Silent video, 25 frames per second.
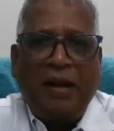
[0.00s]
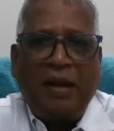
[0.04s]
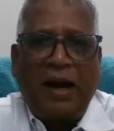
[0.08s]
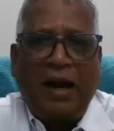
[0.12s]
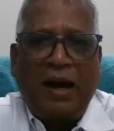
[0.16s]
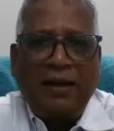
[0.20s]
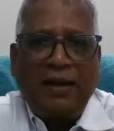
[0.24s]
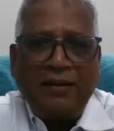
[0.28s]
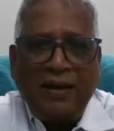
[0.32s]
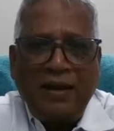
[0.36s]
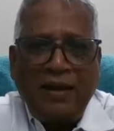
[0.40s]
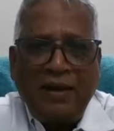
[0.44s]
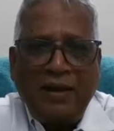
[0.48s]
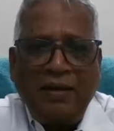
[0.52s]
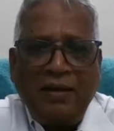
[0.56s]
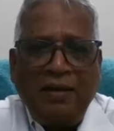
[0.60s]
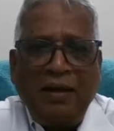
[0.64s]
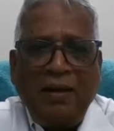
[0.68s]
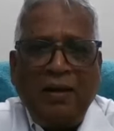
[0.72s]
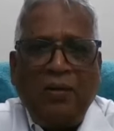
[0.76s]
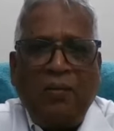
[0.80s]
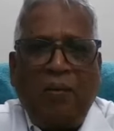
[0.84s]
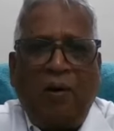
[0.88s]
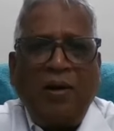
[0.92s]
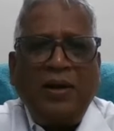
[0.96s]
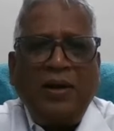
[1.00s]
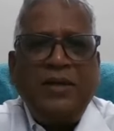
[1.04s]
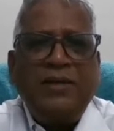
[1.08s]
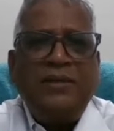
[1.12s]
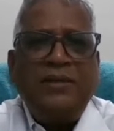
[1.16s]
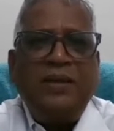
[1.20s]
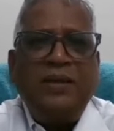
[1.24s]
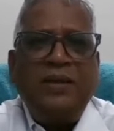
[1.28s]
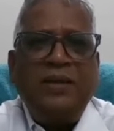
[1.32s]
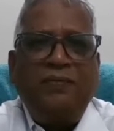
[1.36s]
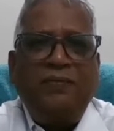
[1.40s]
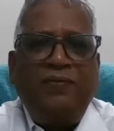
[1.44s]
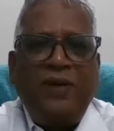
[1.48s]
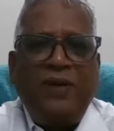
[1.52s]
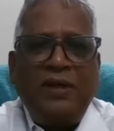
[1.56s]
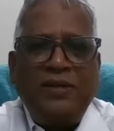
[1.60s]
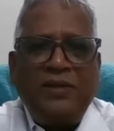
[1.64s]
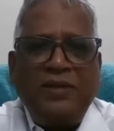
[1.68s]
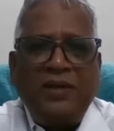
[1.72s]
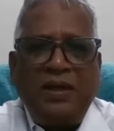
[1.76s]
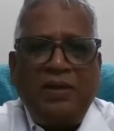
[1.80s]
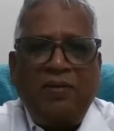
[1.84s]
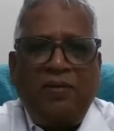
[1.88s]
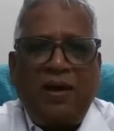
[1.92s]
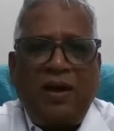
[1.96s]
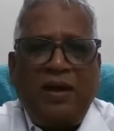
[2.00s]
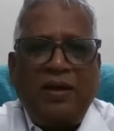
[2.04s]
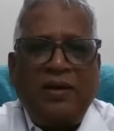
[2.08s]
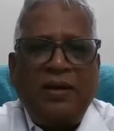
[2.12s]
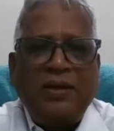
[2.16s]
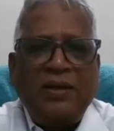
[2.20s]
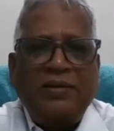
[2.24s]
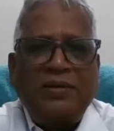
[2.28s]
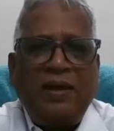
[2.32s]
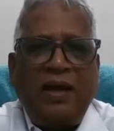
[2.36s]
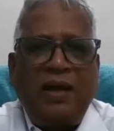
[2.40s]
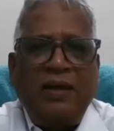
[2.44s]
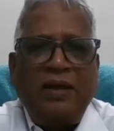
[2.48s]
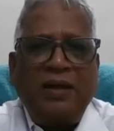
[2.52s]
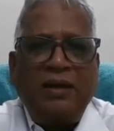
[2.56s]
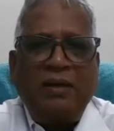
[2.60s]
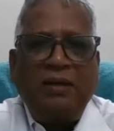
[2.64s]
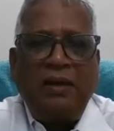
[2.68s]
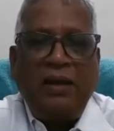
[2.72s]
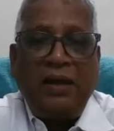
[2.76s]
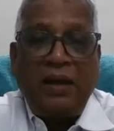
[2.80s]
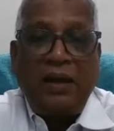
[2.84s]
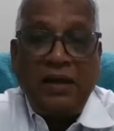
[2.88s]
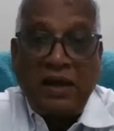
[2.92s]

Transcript: And then what is the difference in our understanding,